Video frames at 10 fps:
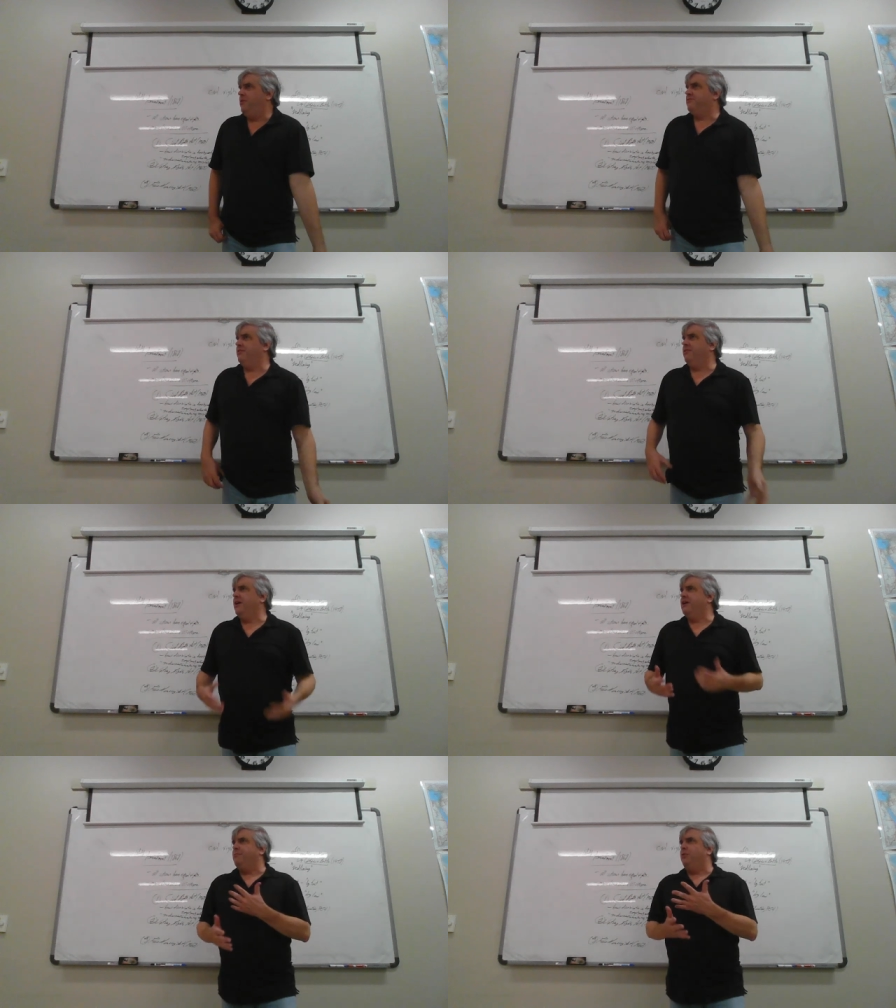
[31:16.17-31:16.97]
was that a
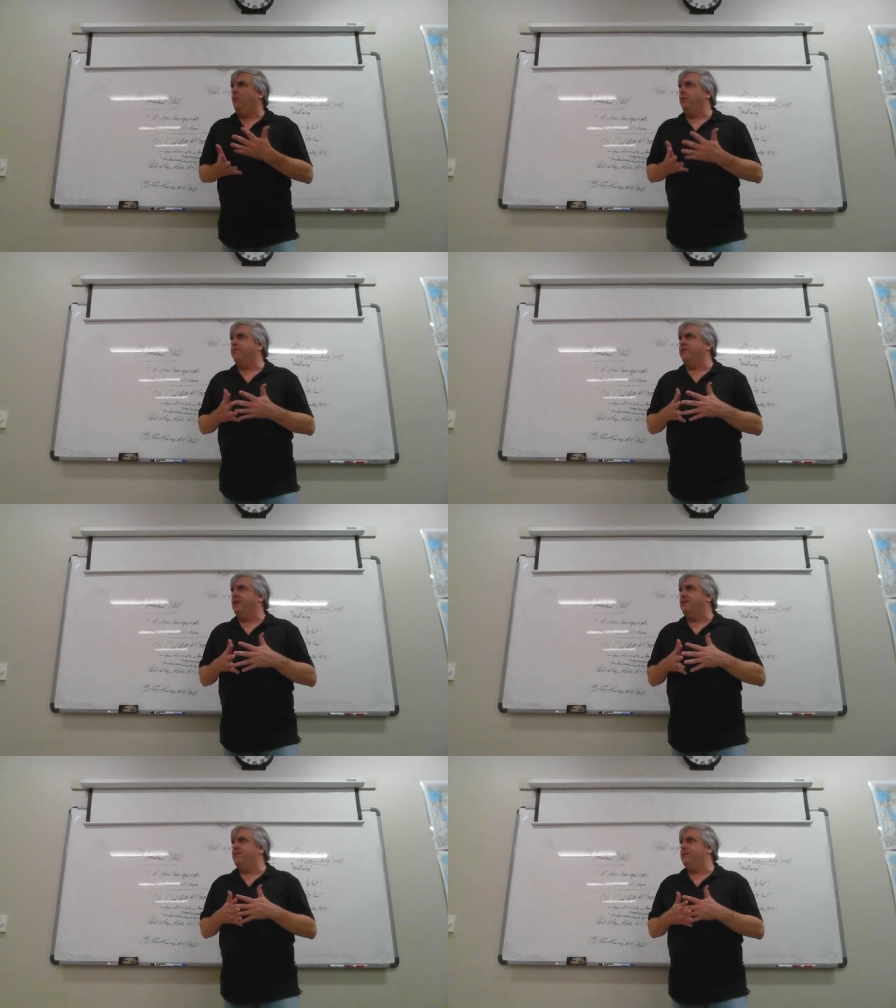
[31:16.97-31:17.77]
lot of employers
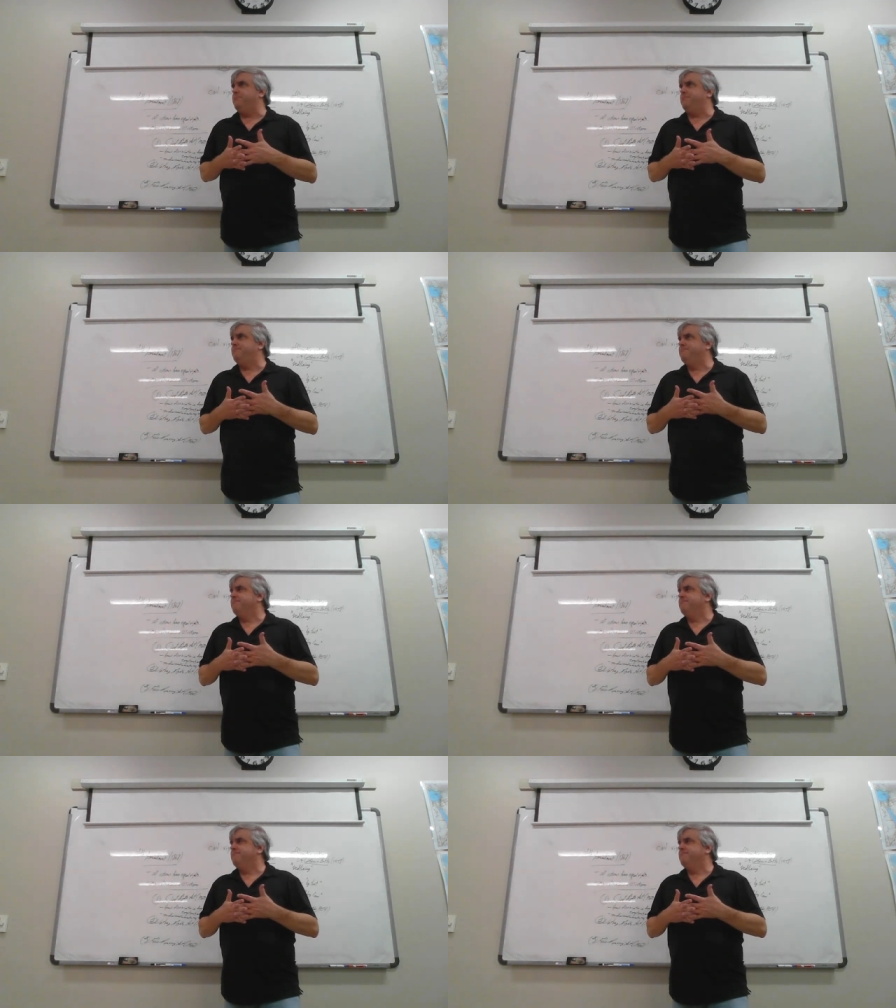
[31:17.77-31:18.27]
kind of end up